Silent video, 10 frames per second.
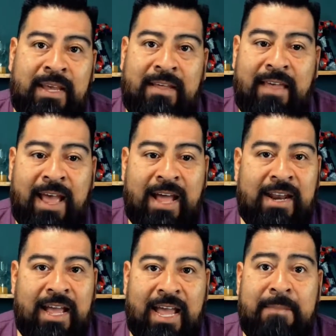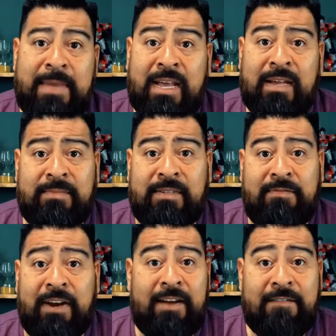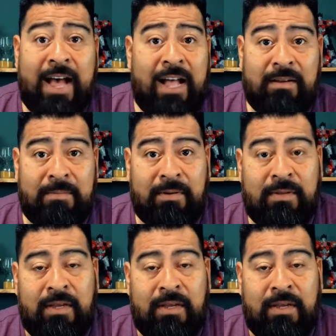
then it becomes very valuable.